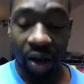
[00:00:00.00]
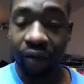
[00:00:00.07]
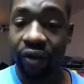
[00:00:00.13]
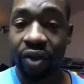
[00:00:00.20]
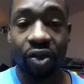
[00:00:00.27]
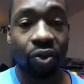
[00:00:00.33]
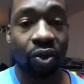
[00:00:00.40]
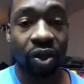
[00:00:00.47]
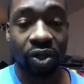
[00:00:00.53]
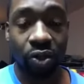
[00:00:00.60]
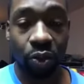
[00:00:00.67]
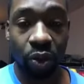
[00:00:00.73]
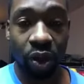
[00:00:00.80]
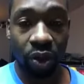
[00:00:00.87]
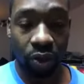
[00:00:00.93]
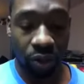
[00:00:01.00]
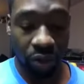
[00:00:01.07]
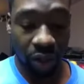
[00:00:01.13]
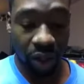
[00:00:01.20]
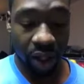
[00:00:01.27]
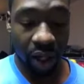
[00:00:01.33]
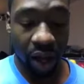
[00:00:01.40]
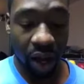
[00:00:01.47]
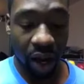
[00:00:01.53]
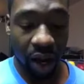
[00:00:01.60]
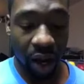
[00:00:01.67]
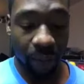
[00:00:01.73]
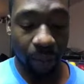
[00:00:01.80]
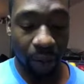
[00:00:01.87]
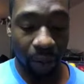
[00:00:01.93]
for doing his will. And
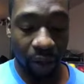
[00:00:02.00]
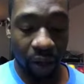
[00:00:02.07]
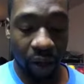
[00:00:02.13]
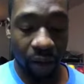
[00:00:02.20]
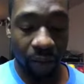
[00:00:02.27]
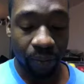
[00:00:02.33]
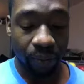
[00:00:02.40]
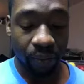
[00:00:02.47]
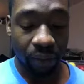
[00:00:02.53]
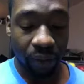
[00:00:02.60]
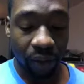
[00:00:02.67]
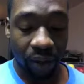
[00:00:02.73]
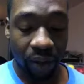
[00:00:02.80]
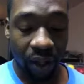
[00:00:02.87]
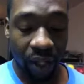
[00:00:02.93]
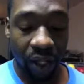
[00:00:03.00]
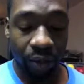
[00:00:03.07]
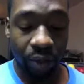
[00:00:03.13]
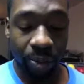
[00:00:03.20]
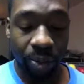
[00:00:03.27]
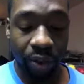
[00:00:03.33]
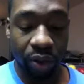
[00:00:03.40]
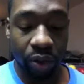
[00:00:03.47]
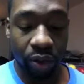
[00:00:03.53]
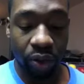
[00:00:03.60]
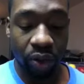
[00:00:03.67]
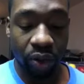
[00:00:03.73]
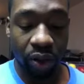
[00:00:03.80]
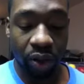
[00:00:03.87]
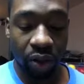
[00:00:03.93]
I pray that he would
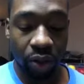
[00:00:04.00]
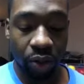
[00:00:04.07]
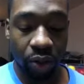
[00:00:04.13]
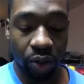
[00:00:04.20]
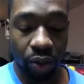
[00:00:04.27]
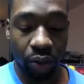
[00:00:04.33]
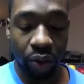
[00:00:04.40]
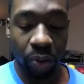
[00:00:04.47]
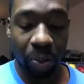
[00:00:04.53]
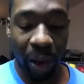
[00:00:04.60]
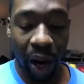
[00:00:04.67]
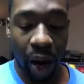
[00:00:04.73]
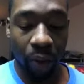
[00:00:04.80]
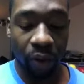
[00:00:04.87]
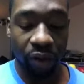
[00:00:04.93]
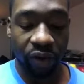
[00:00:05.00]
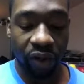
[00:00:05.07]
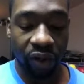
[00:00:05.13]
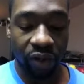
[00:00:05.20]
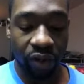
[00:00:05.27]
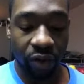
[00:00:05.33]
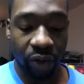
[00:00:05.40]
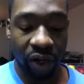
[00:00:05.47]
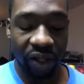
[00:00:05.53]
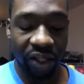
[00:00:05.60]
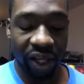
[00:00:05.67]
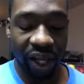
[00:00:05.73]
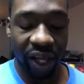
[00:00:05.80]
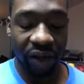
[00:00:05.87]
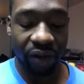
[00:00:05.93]
produce in you, through the power of Jesus Christ,
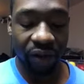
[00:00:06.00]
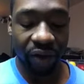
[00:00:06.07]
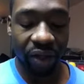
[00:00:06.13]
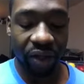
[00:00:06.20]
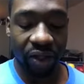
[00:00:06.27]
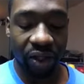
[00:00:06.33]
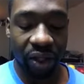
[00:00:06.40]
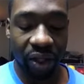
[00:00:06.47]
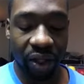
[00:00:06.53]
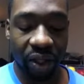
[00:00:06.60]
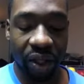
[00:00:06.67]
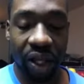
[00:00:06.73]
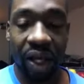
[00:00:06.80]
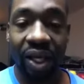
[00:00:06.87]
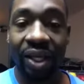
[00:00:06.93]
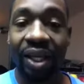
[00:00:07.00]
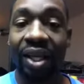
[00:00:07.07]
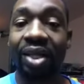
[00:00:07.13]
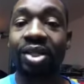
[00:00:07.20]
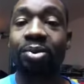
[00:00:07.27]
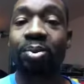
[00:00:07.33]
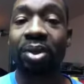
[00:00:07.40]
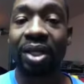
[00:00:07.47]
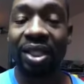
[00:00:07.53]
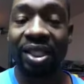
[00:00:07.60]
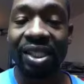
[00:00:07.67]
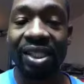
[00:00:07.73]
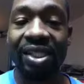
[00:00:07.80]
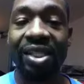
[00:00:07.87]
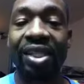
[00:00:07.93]
every good thing that is
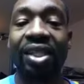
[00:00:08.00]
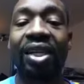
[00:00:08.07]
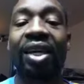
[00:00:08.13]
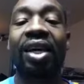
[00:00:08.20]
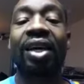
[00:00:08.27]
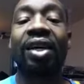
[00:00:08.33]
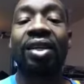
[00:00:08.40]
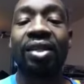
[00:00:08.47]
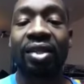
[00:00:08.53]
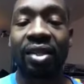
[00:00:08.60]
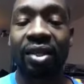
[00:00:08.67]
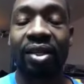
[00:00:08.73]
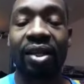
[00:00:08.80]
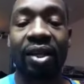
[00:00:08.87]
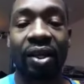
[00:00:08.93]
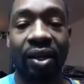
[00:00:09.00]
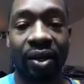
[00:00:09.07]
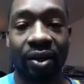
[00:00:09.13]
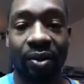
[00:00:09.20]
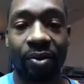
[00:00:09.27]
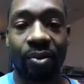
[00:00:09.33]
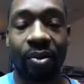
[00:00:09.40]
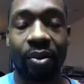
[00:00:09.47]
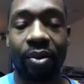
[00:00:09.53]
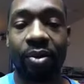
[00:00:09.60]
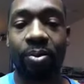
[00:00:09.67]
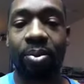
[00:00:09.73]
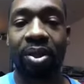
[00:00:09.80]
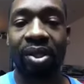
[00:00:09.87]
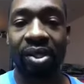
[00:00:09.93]
pleasing to him.
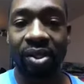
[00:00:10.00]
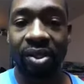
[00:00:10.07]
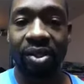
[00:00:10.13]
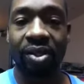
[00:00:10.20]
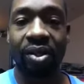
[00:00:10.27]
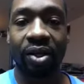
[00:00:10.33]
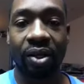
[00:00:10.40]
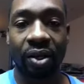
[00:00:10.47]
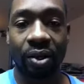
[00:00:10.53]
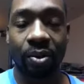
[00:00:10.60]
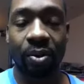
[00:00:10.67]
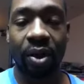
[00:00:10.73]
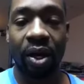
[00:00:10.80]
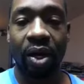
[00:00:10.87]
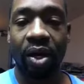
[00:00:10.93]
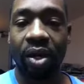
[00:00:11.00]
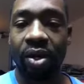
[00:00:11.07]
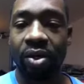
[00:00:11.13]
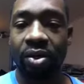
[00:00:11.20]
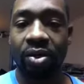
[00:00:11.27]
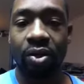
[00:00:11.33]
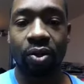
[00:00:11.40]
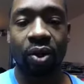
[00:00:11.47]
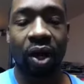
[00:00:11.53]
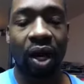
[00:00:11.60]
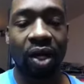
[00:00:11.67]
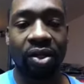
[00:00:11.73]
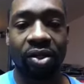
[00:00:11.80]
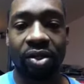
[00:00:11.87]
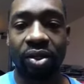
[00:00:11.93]
Pleasing to him. And so
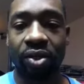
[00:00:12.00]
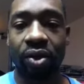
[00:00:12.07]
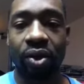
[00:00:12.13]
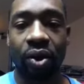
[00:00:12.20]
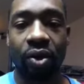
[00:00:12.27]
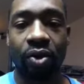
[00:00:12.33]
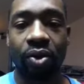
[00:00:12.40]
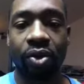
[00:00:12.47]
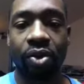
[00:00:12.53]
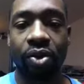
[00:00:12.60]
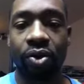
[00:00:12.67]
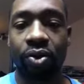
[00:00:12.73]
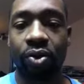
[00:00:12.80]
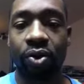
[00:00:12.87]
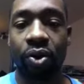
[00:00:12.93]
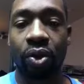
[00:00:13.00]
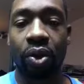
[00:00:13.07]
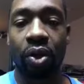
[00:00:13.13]
I just encourage you